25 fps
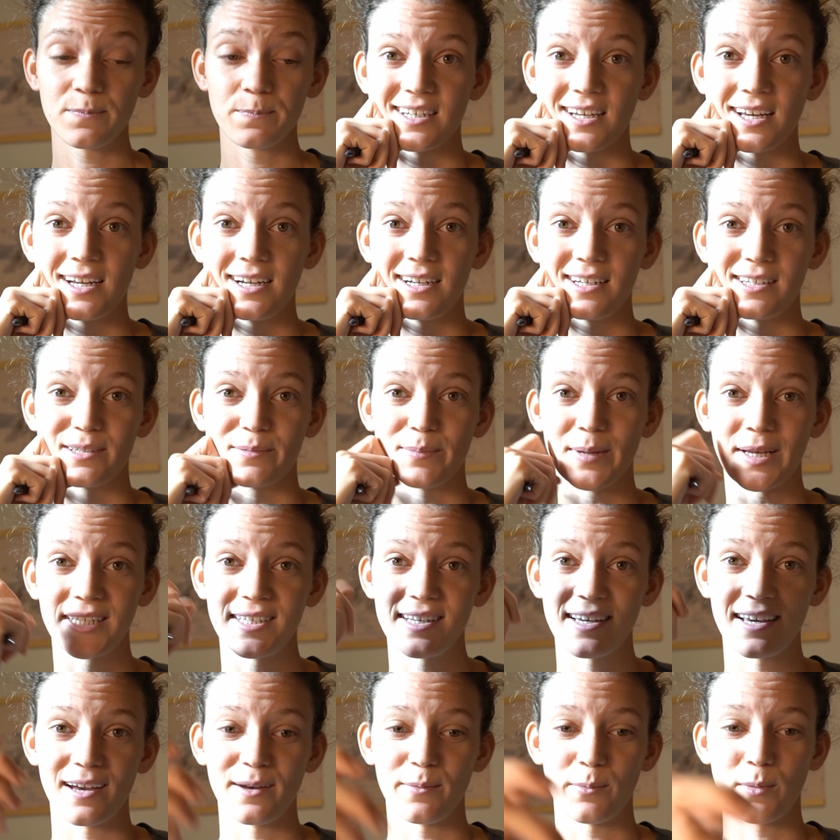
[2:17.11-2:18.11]
Dawn is
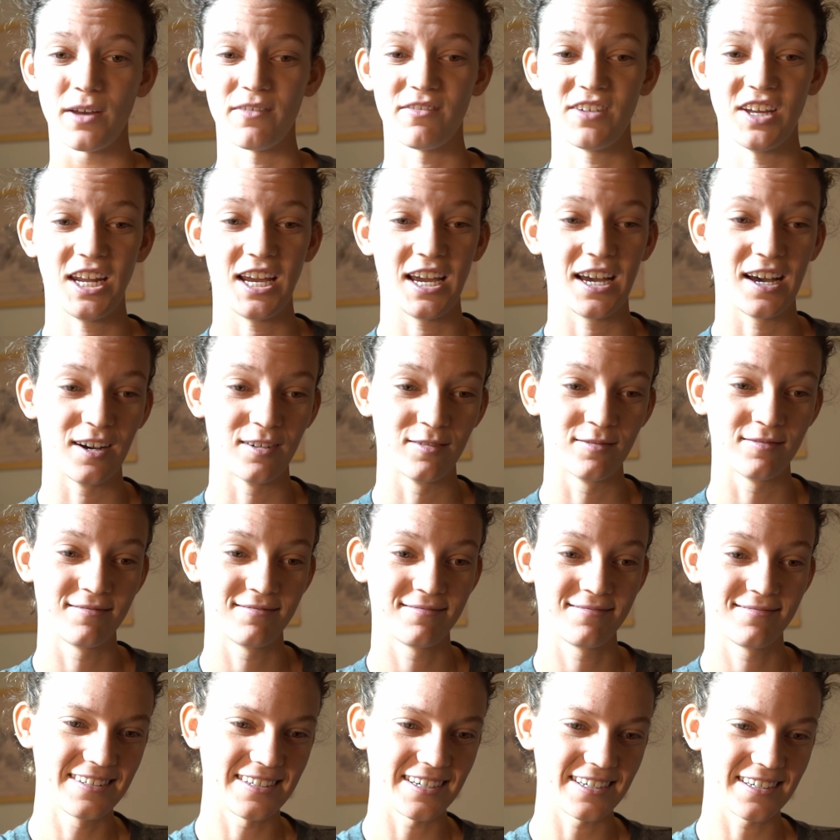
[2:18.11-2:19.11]
messing up my video.
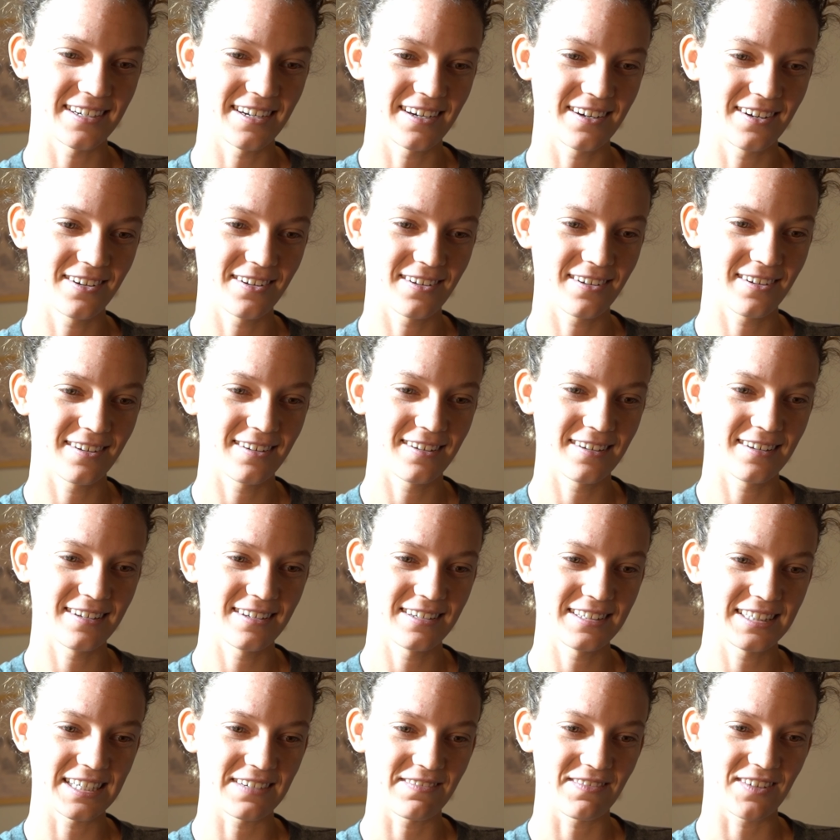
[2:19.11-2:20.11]

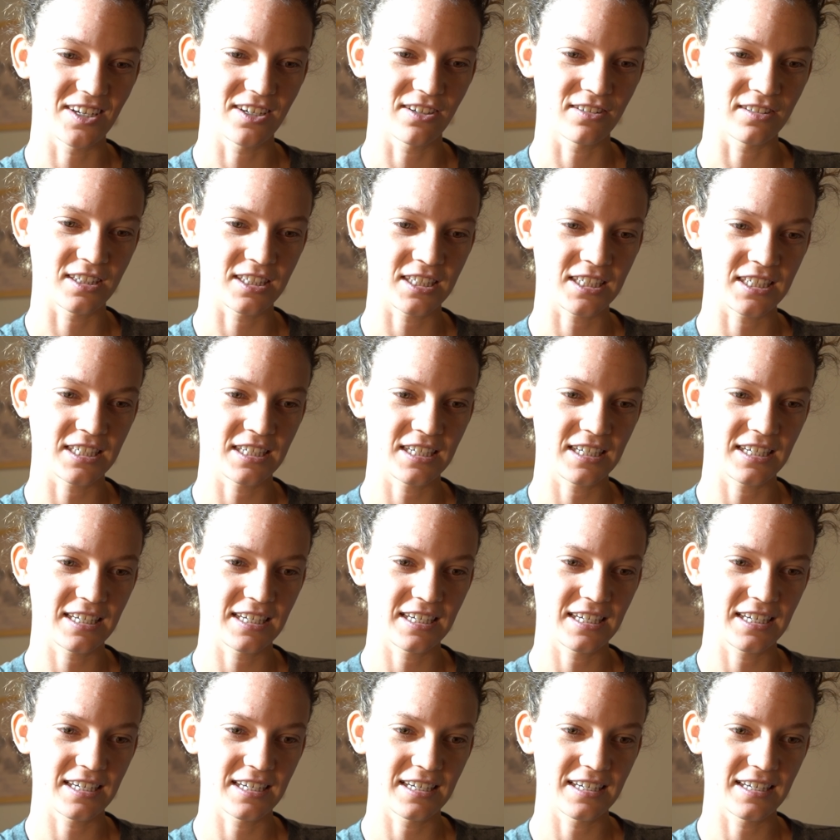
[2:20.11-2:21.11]
Technical
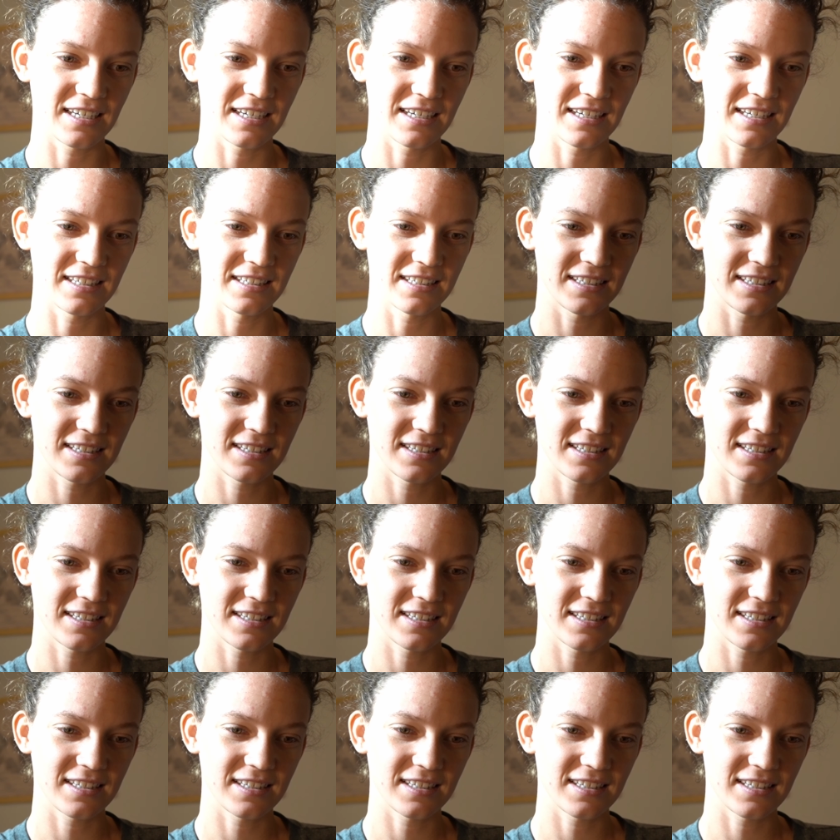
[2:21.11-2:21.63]
difficulties.